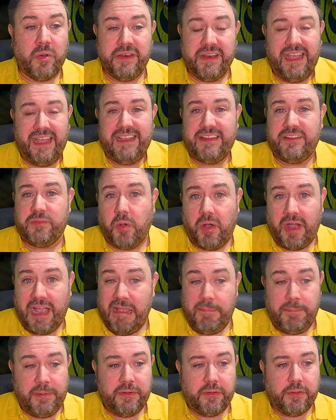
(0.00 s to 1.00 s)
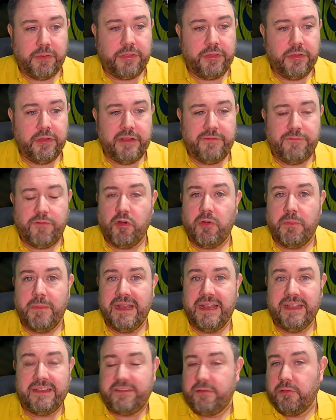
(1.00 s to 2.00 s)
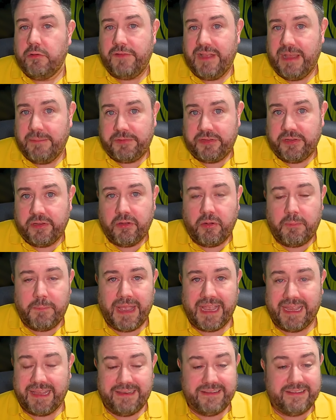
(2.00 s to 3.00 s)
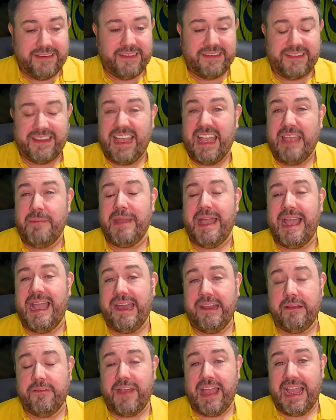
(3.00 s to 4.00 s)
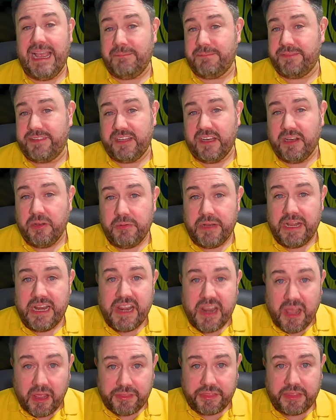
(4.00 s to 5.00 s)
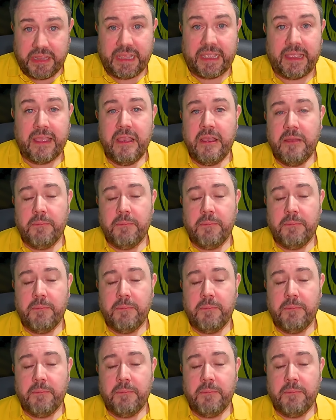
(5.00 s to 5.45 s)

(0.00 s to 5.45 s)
And that is what happened on 34 minutes. Northampton got back into this game out of absolutely nothing.